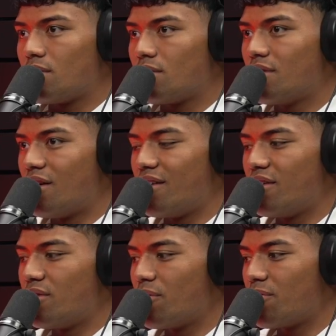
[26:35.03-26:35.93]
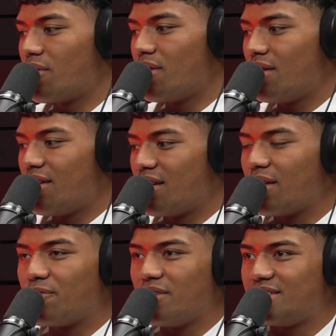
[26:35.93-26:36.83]
I
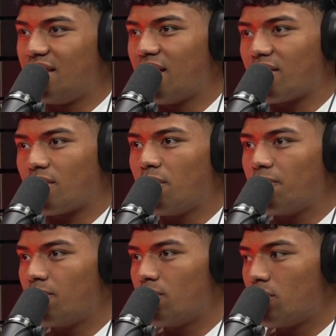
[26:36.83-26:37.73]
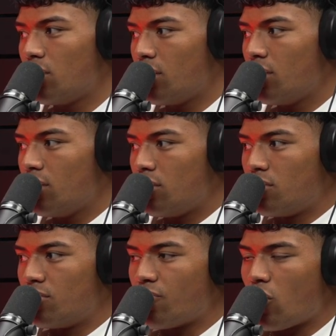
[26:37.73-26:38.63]
definitely see that stuff.
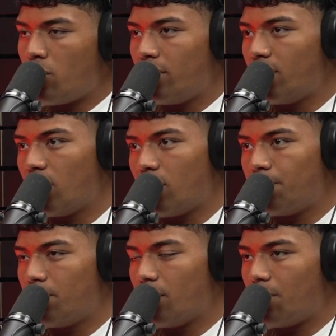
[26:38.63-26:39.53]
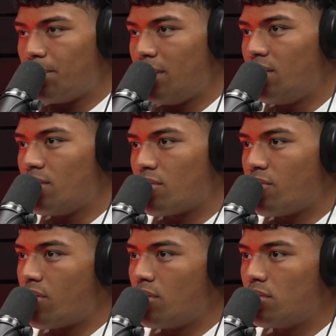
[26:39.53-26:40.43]
Romy, Uppy,
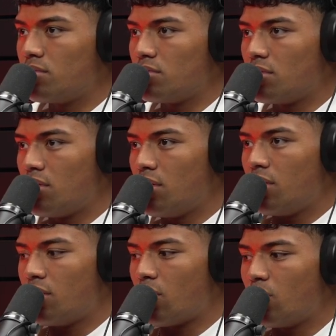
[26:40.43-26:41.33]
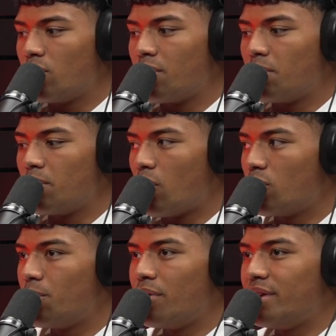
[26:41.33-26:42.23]
Terrell, all them
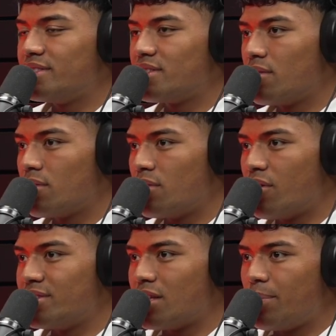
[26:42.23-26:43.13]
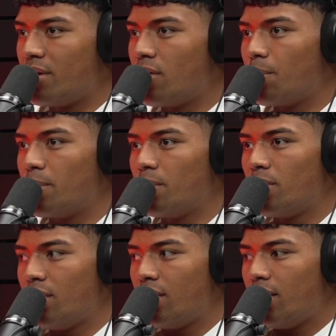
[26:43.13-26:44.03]
older boys, stepping up,
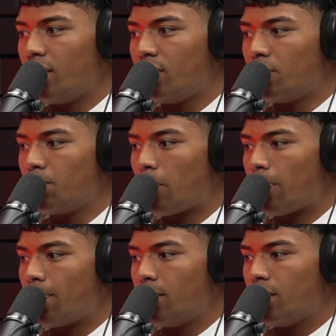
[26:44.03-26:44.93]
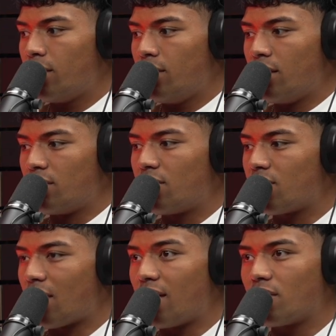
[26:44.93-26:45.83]
and
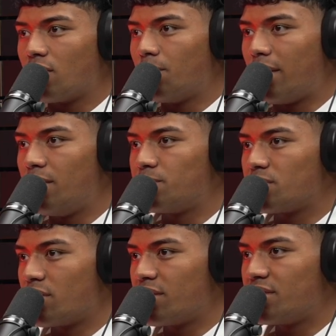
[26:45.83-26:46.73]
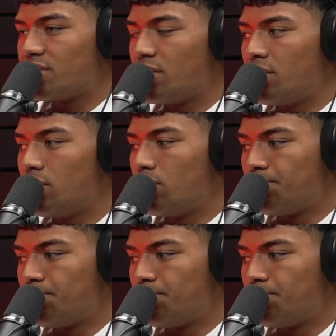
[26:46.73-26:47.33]
just change the club heaps, I guess, and